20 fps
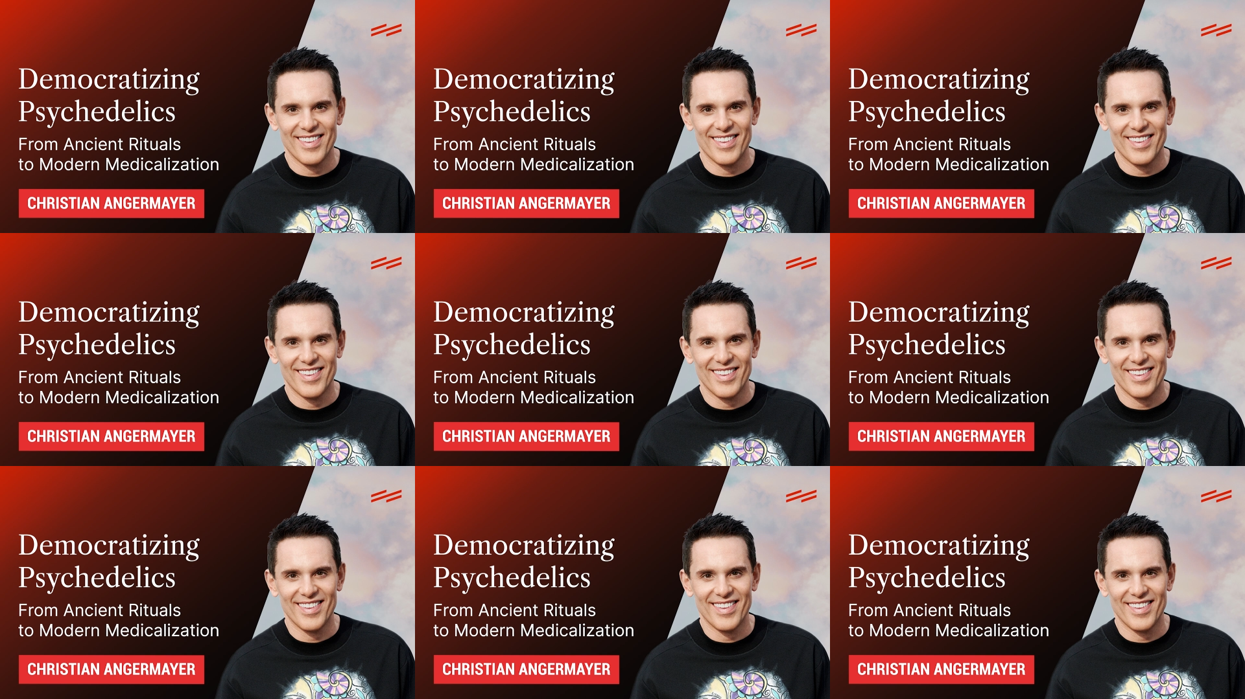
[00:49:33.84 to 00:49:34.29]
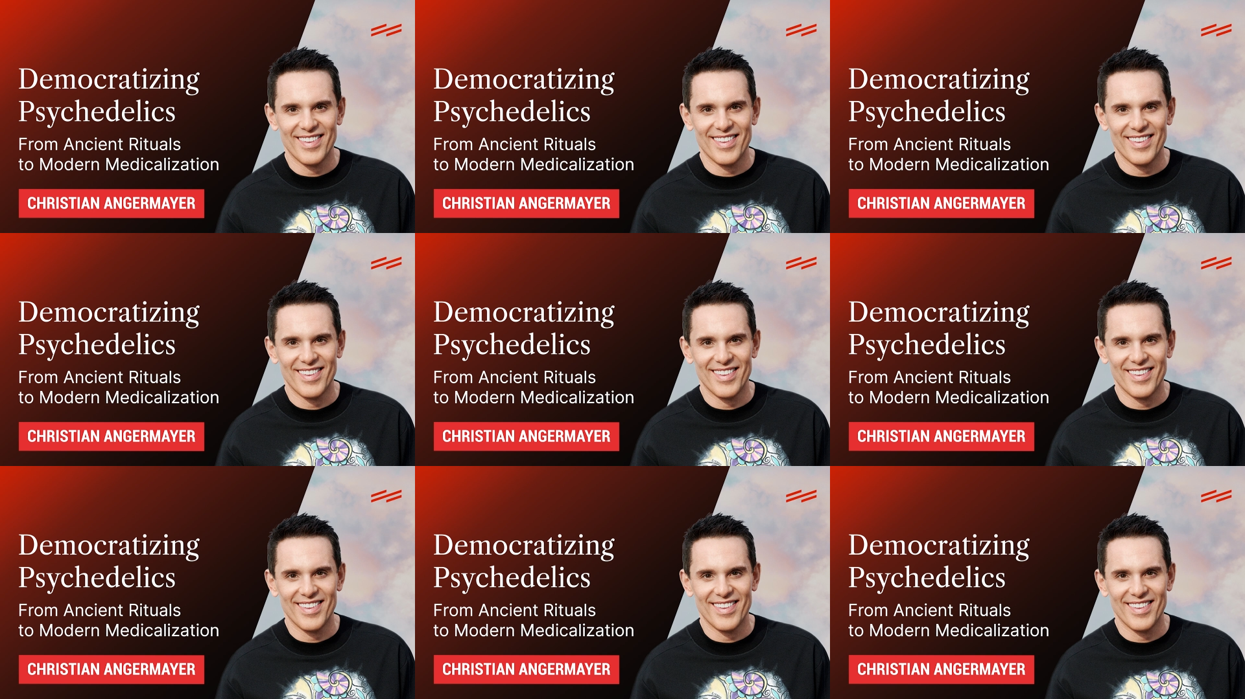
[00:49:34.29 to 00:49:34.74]

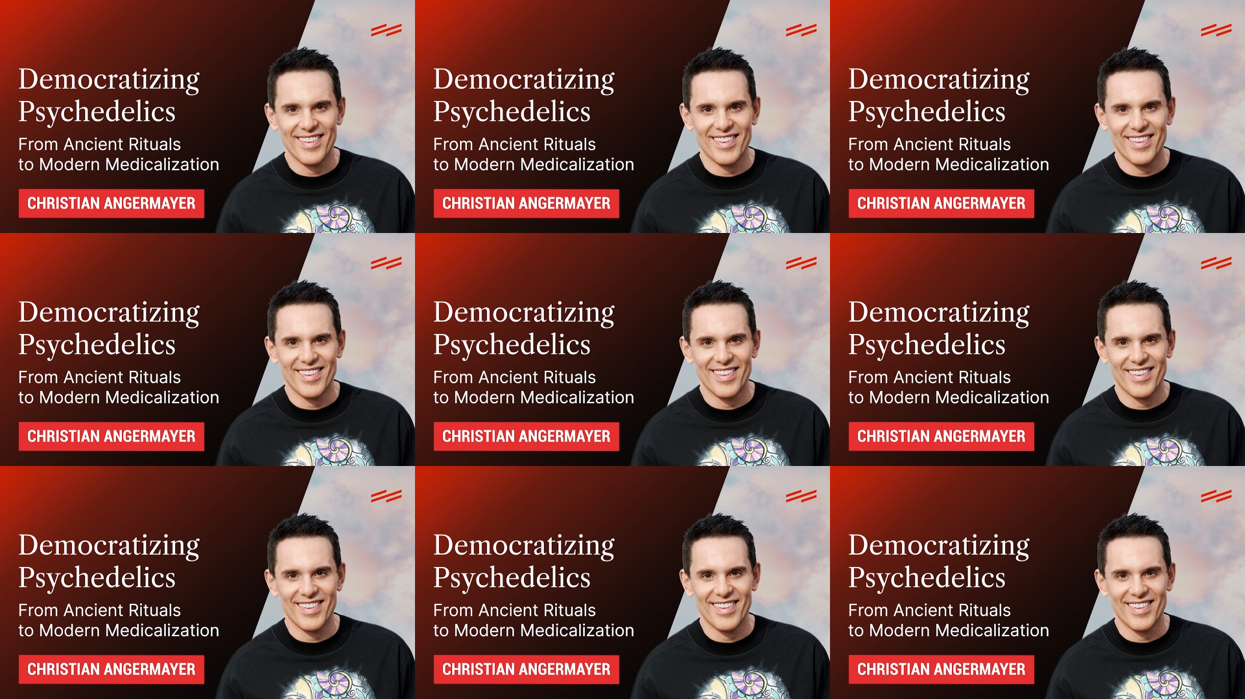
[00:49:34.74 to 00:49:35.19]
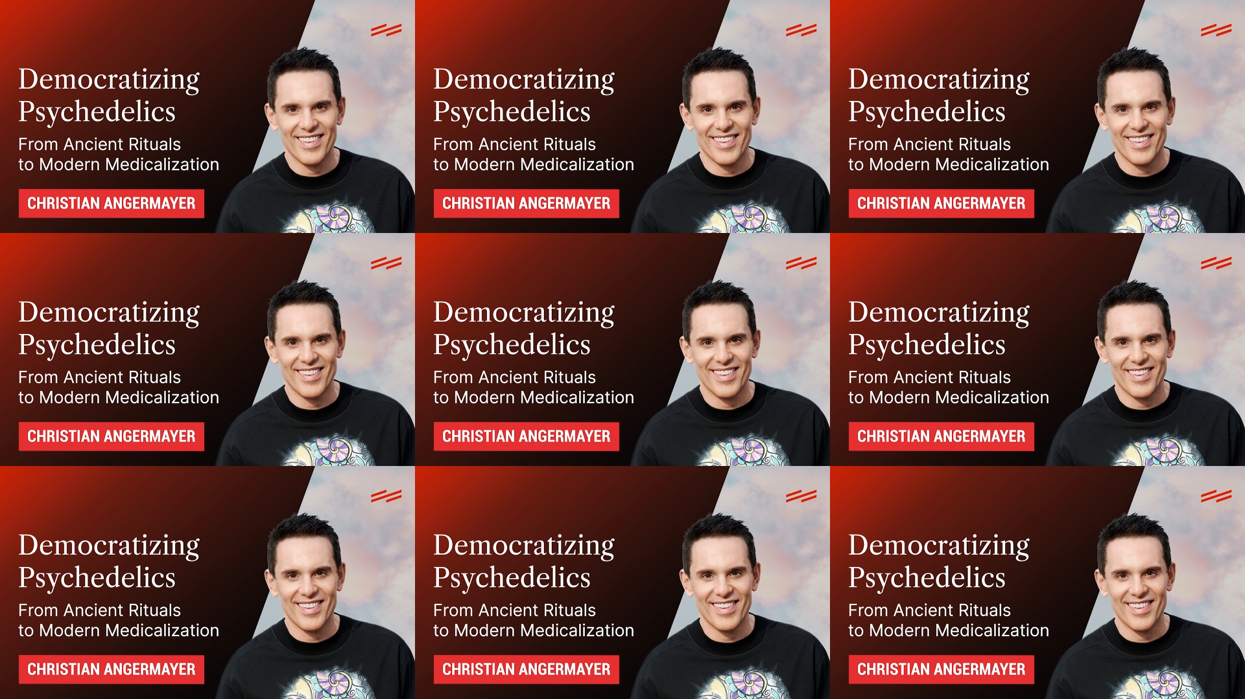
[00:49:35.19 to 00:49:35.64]

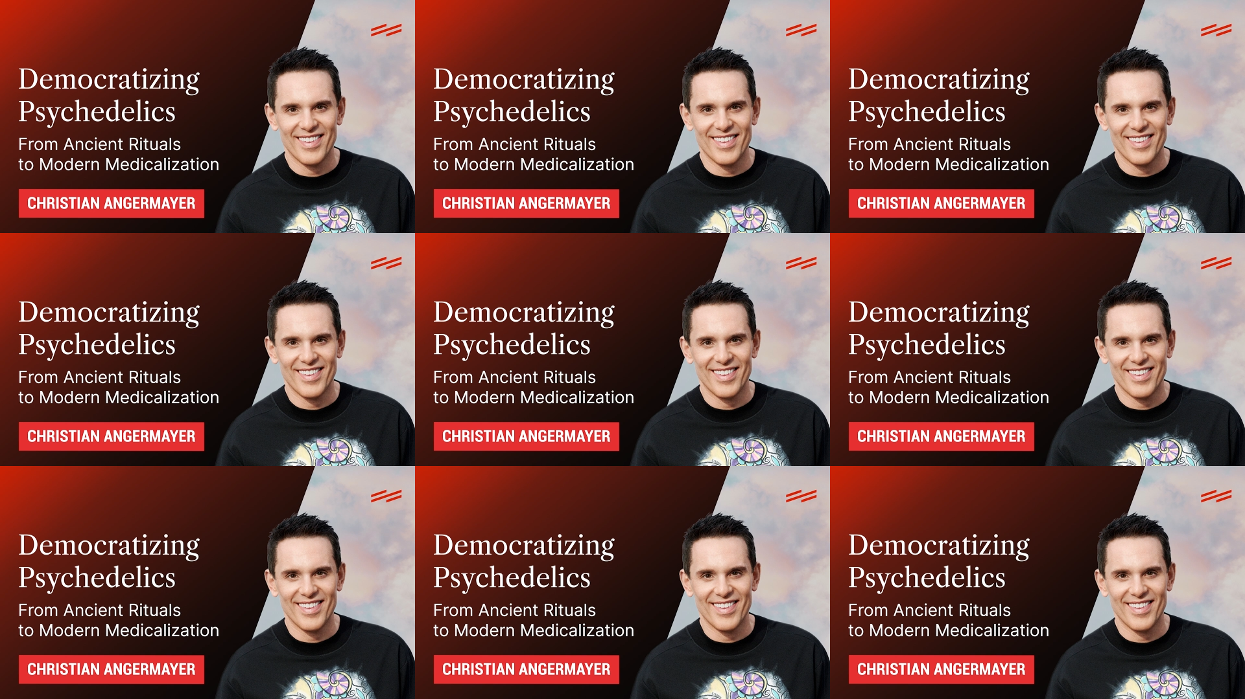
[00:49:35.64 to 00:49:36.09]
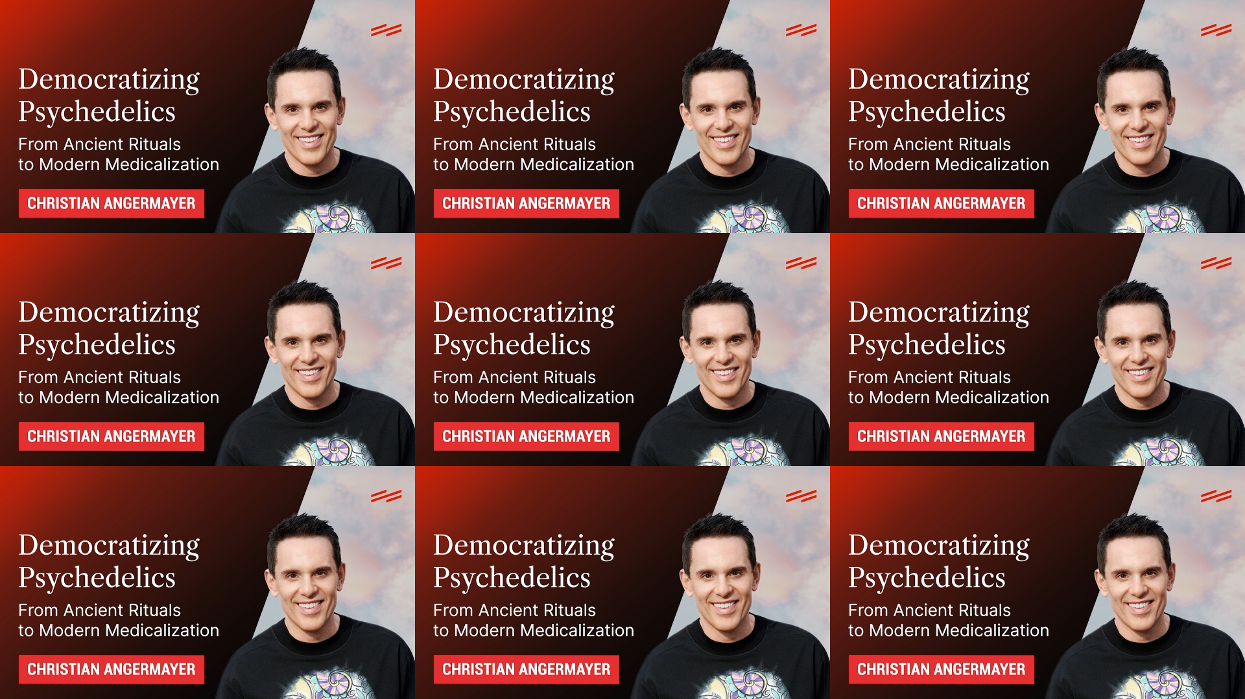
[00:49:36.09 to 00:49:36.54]

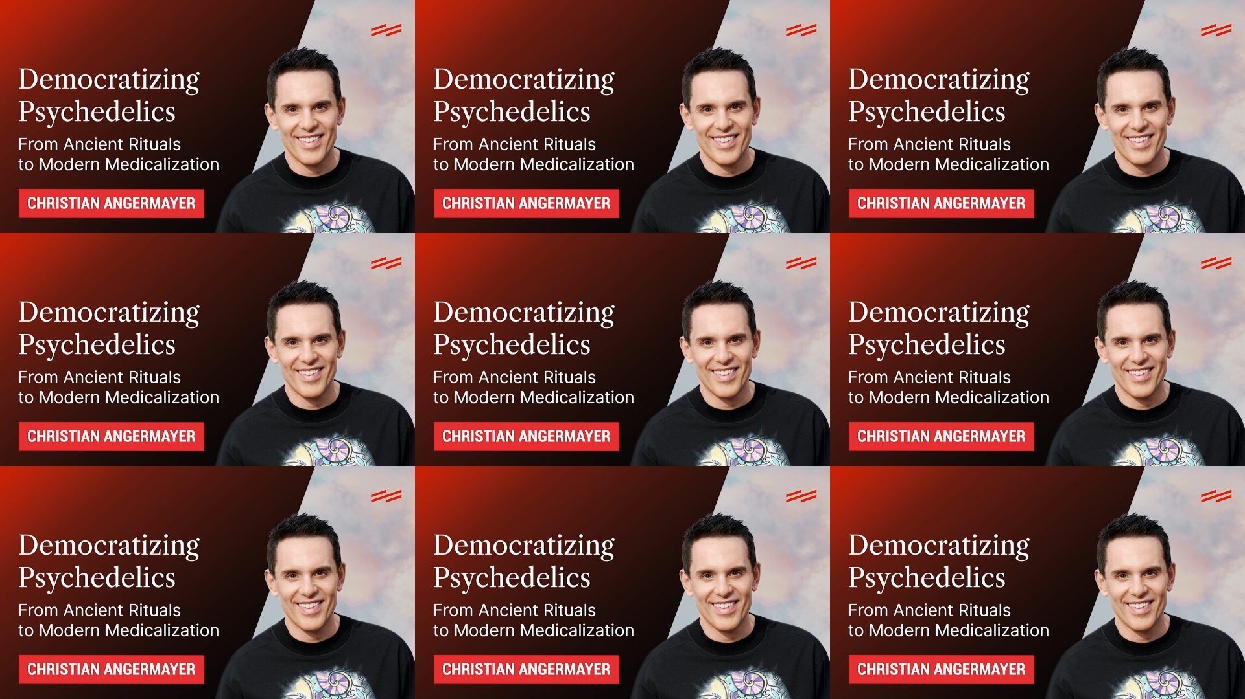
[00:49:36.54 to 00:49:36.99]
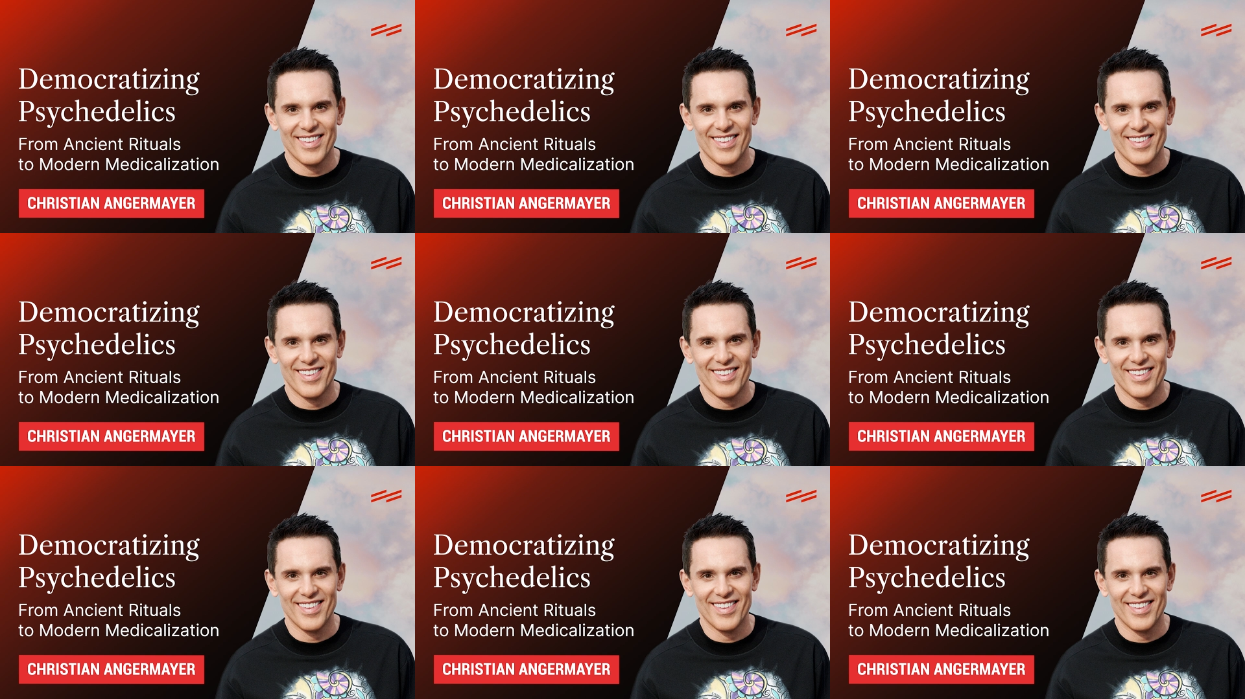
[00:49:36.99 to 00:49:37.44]
(no lip movement)